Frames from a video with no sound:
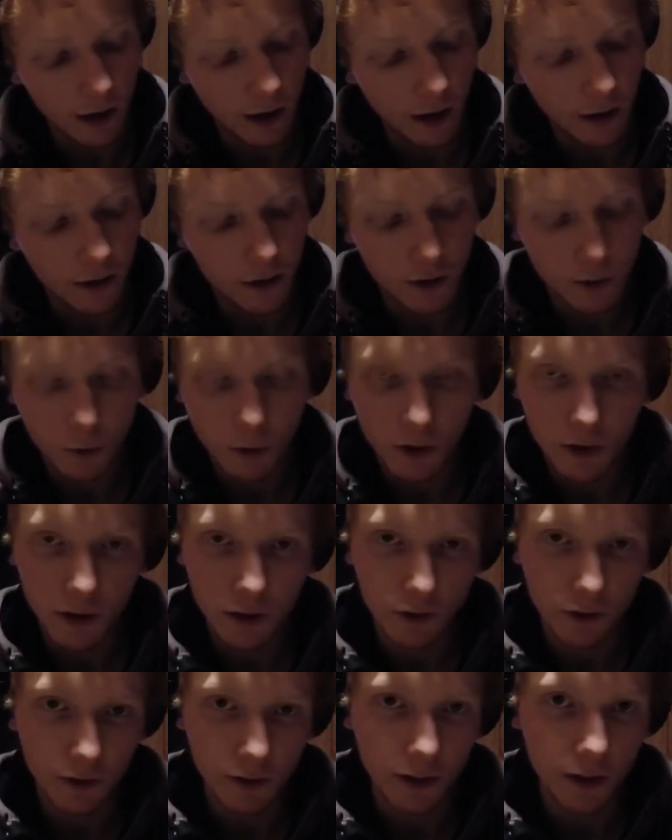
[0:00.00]
I just want
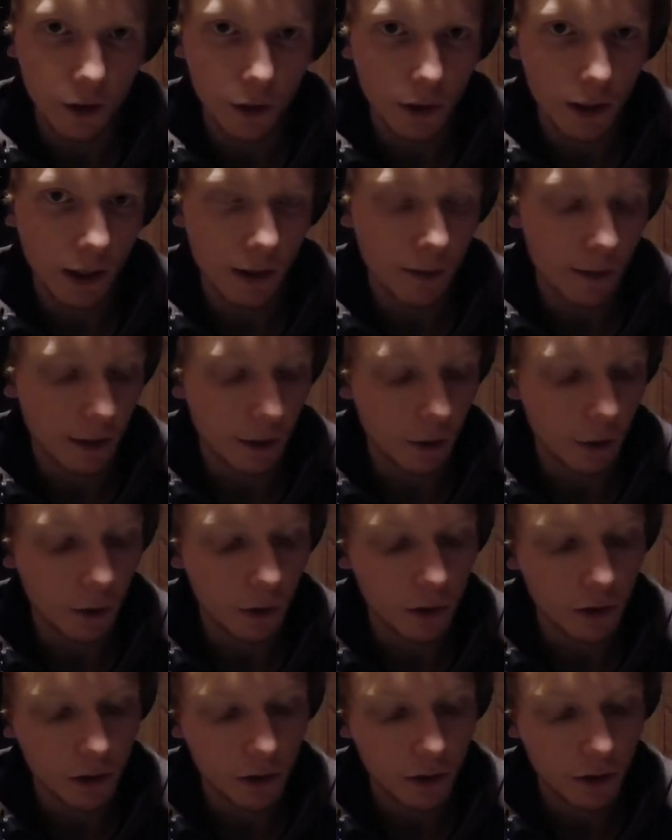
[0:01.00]
to relocate my
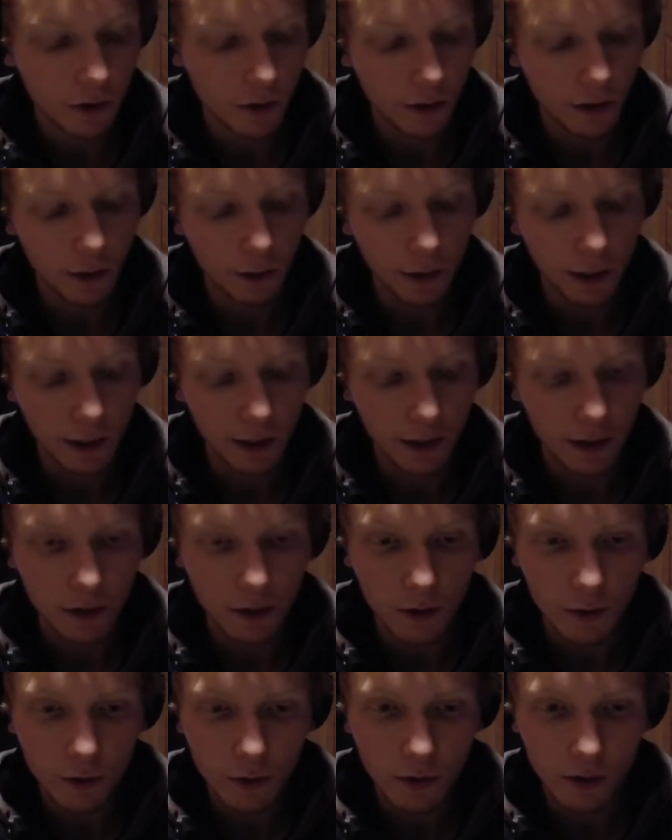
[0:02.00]
cold shoe so that way I can
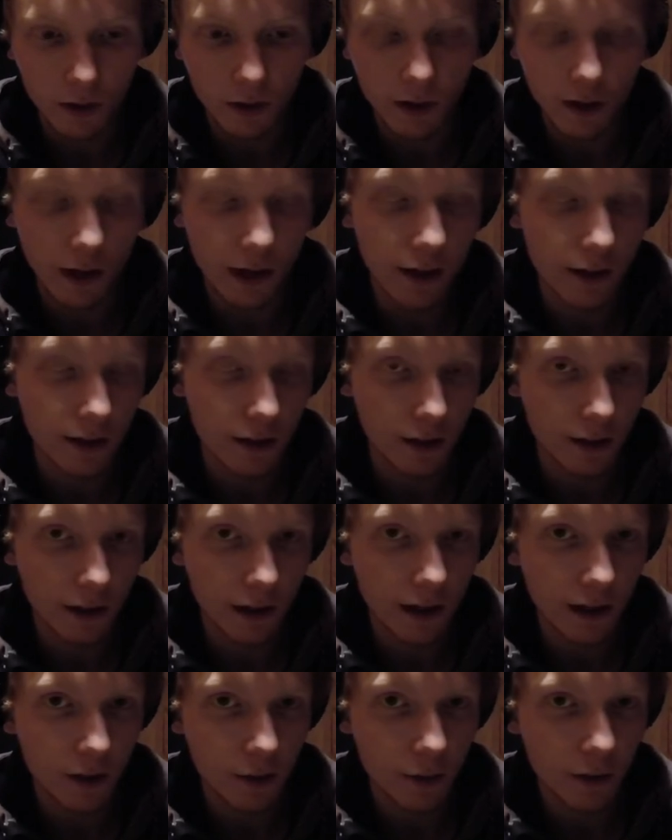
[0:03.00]
use the last
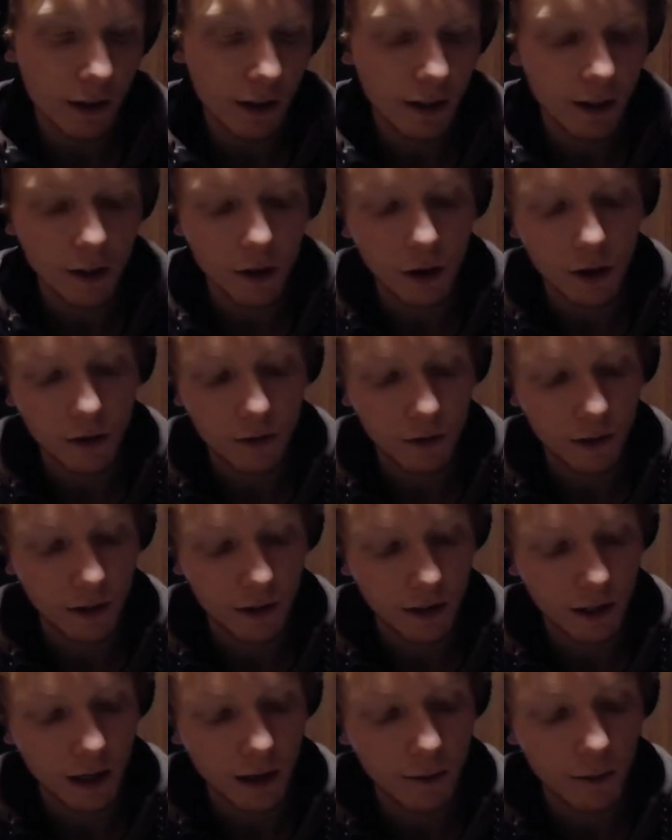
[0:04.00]
attachment that I got for
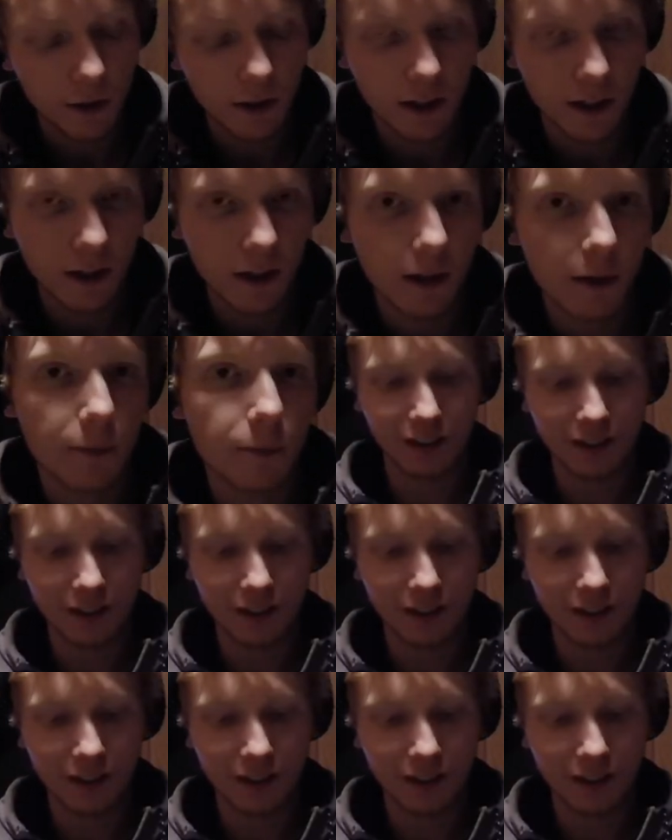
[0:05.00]
this camera setup.